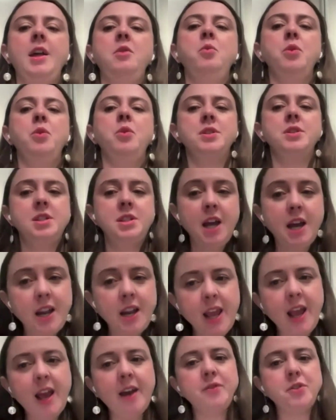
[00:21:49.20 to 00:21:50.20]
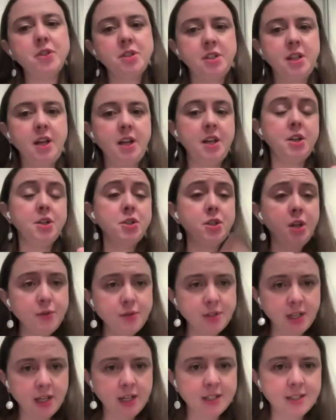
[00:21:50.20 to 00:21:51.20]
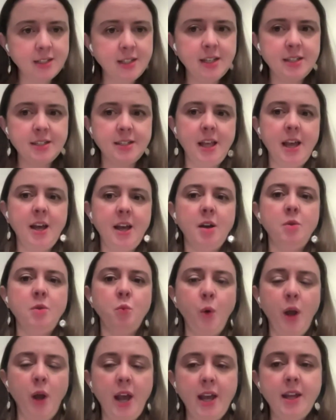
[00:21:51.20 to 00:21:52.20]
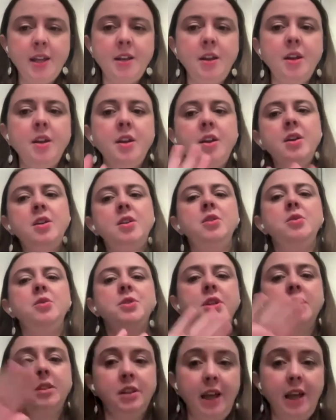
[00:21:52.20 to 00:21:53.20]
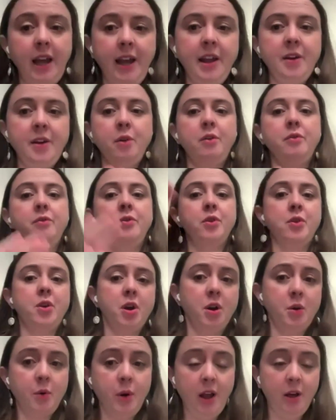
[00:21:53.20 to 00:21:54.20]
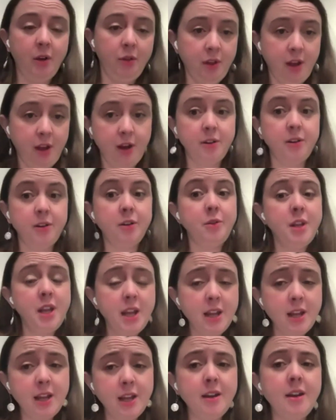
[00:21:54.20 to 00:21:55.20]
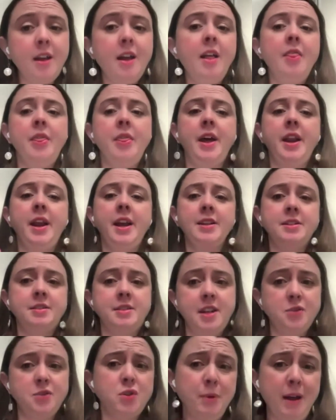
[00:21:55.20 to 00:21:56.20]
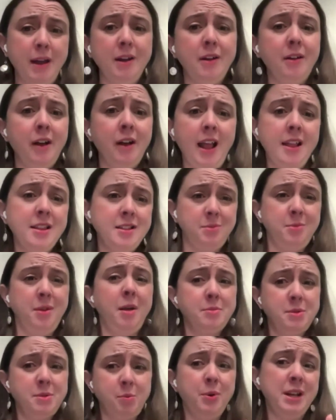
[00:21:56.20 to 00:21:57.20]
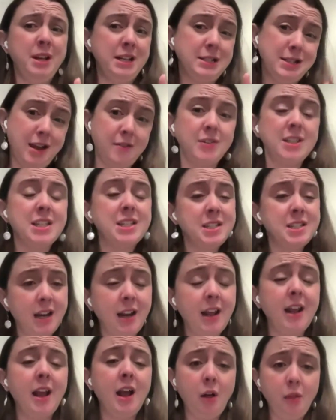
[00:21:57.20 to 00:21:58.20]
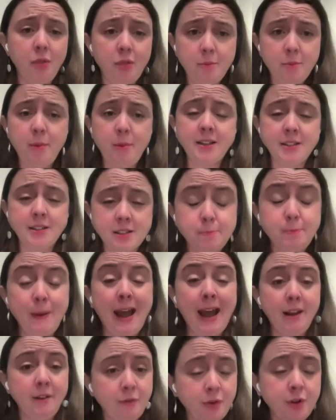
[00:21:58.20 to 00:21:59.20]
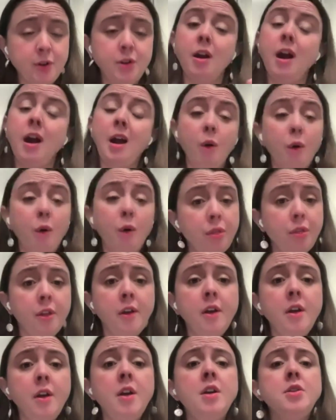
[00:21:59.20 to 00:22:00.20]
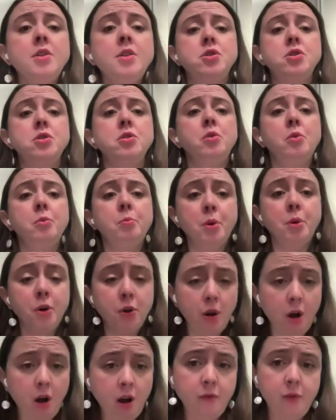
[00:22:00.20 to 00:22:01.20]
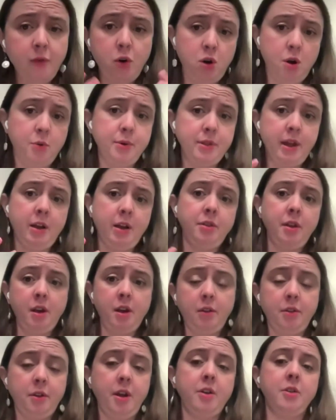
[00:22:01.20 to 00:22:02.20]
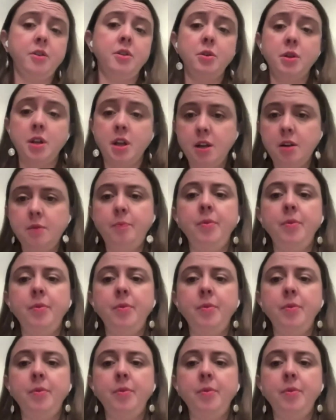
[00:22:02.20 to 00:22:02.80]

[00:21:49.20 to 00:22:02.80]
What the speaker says: And what study after study shows us is that when you delay or forego healthcare you need, that has detrimental and sometimes pretty devastating health impacts. It's bad for your health to put off or go without the healthcare you